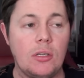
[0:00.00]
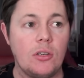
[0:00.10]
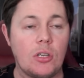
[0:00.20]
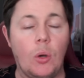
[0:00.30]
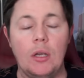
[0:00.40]
and
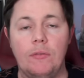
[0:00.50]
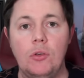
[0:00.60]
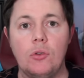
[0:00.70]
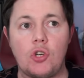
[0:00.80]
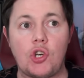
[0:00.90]
there's quite a
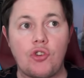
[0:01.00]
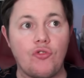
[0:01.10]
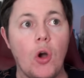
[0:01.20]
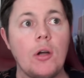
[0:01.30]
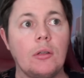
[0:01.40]
few
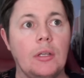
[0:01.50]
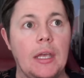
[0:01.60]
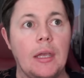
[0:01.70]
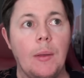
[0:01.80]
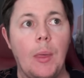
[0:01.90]
strongly